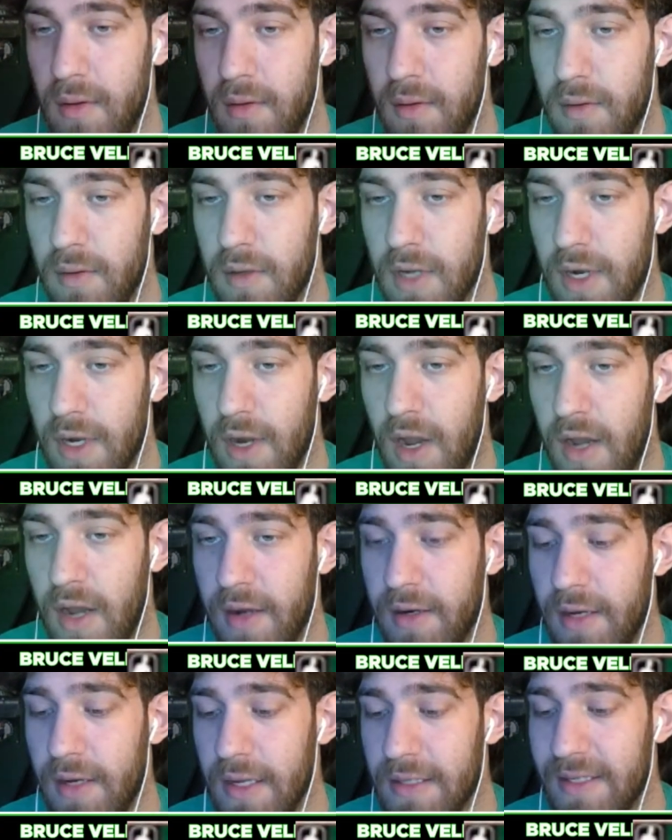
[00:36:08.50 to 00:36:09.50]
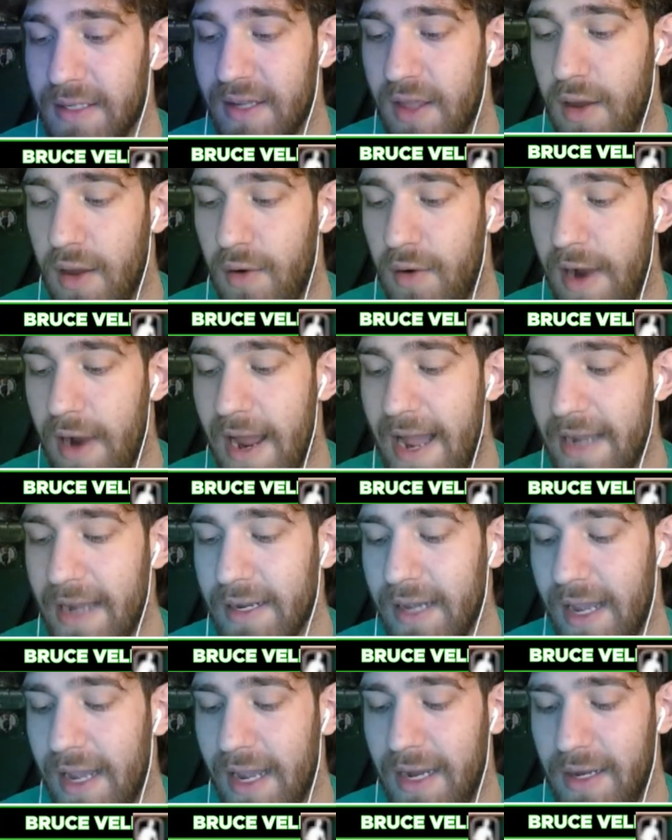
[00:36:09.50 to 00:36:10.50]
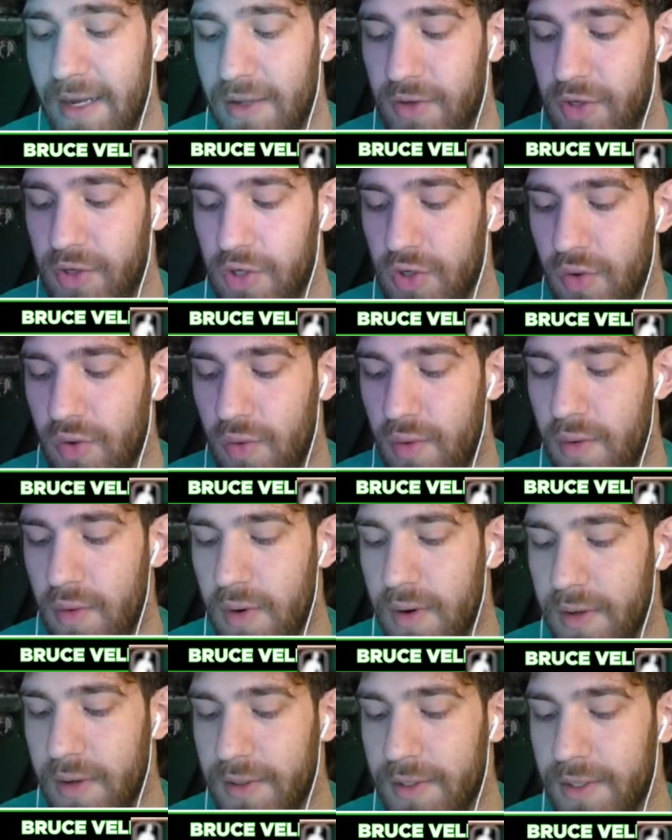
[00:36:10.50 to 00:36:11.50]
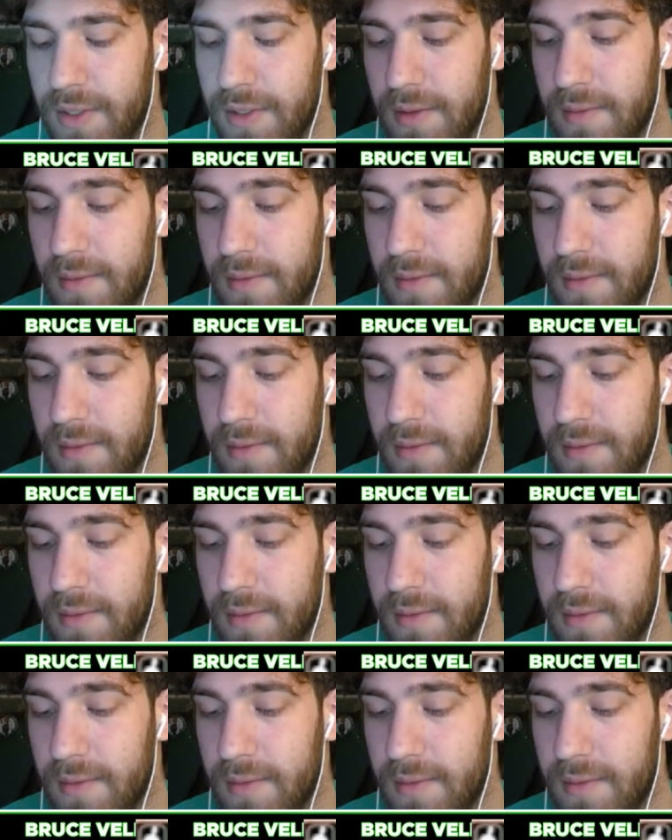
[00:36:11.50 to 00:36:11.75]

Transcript: Connaughton gets to the rack and he scores.